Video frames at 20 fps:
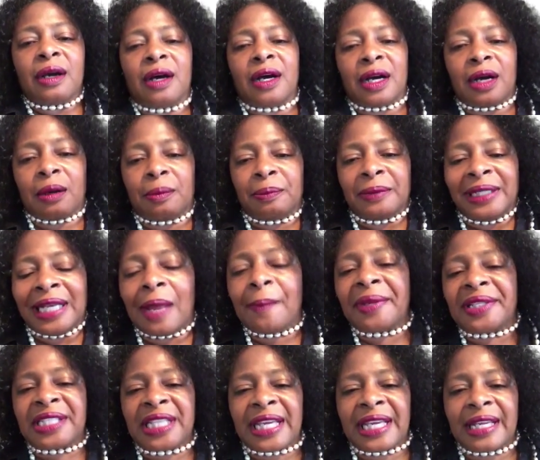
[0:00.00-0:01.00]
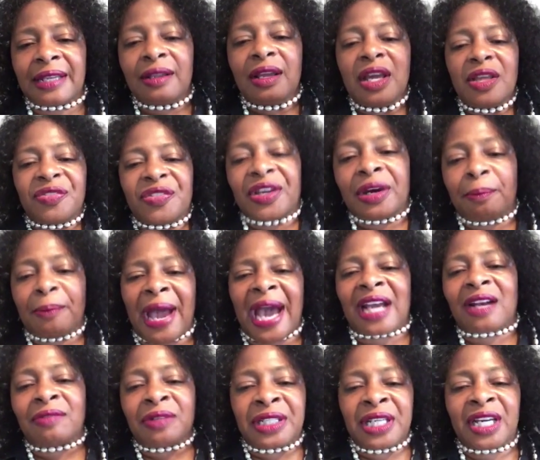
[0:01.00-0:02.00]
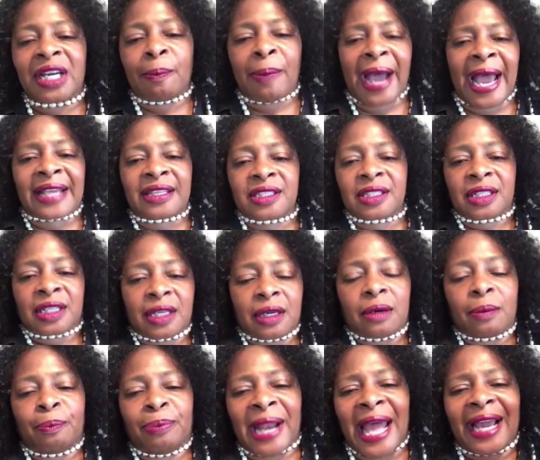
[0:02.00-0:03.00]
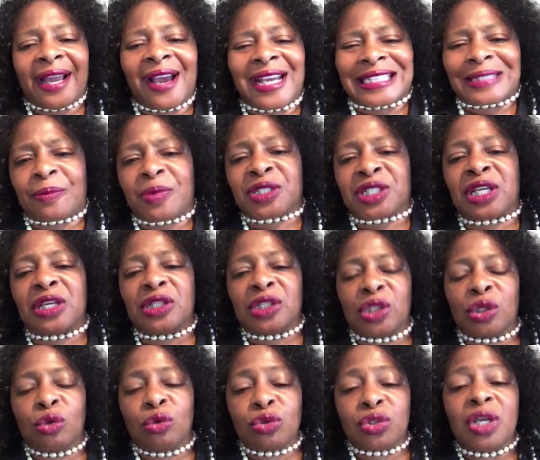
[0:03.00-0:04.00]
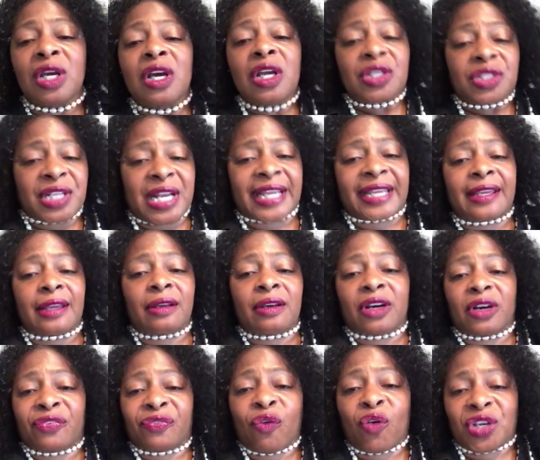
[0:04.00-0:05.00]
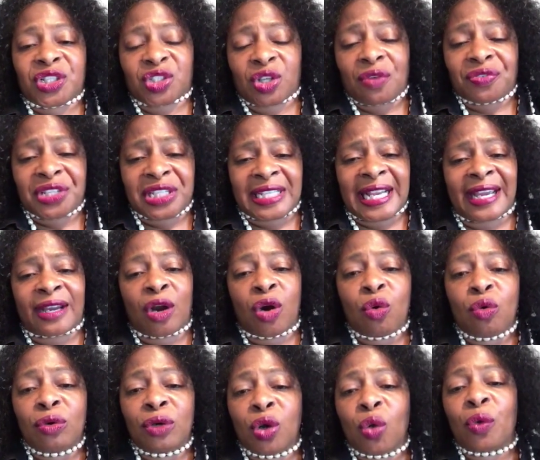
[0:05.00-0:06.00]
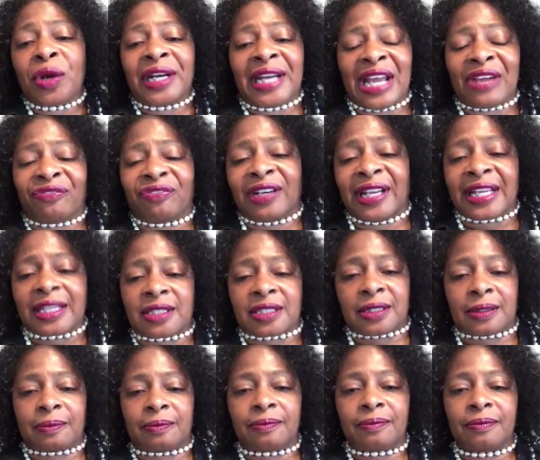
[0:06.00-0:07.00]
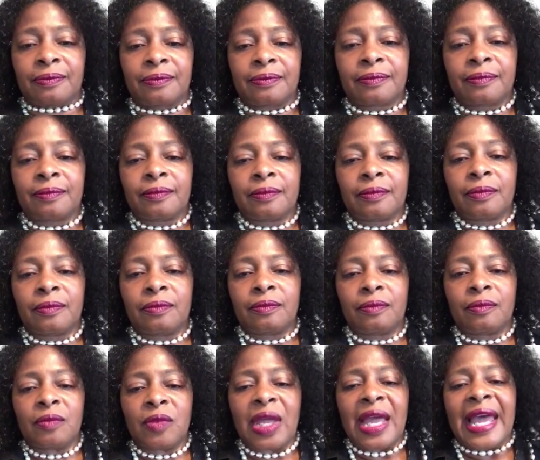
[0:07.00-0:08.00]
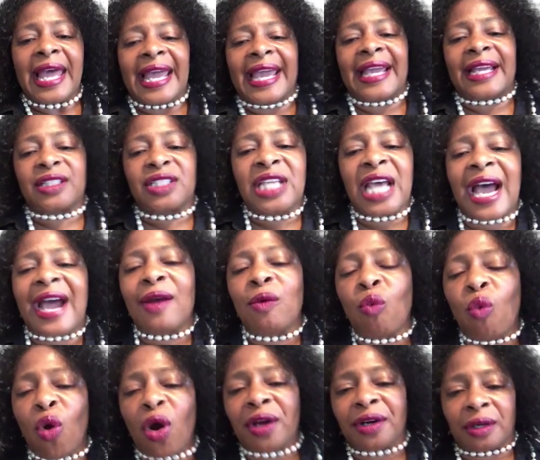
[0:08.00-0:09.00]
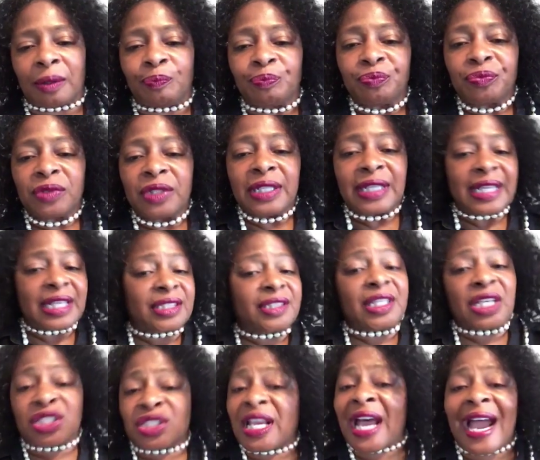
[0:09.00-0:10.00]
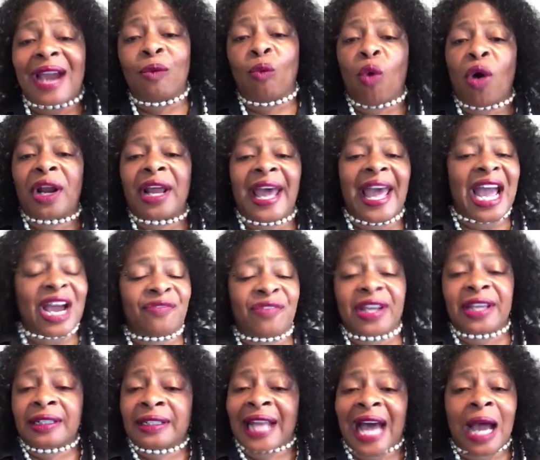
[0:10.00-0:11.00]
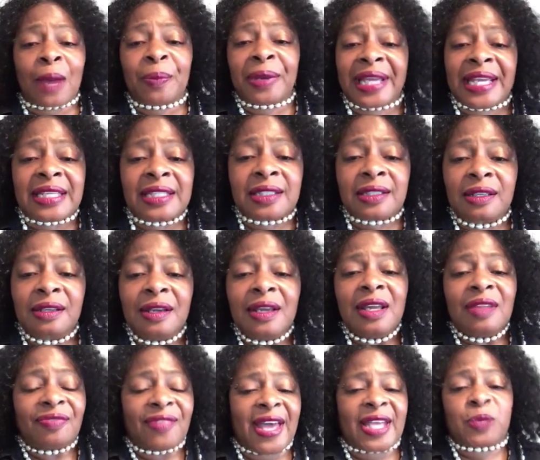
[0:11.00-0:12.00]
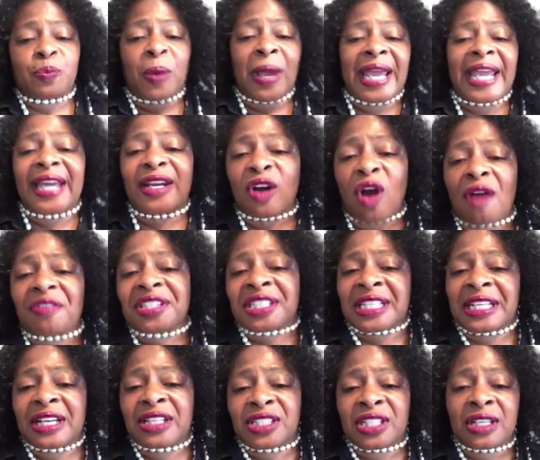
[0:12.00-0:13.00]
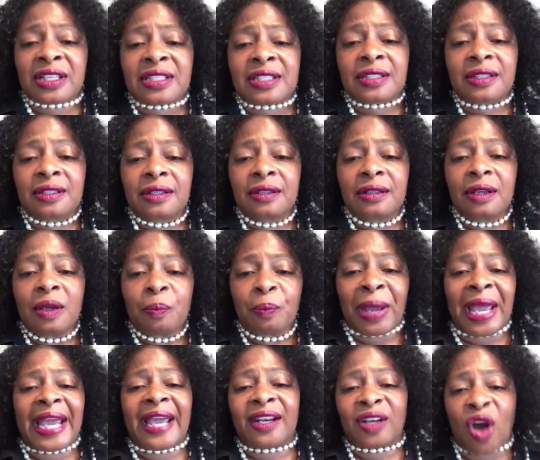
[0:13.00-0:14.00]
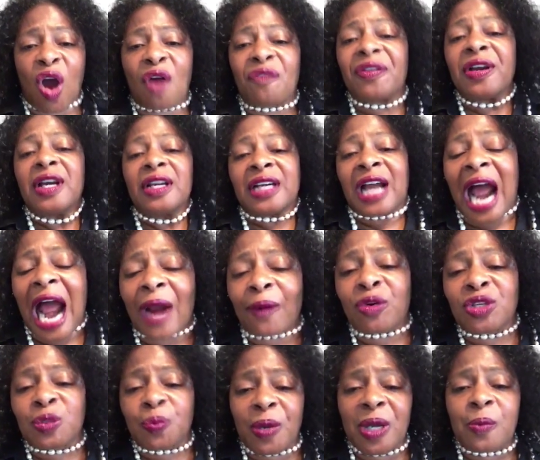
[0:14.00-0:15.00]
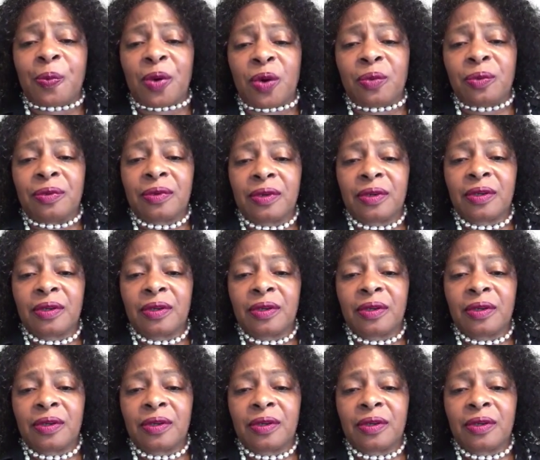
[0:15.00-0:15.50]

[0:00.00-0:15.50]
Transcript: limiting the amount of gigabytes black customers can use so they can for services like Hulu and Netflix. And Time Warner, does Time Warner have a lobbyist that's paying off senators, paying off Congress people,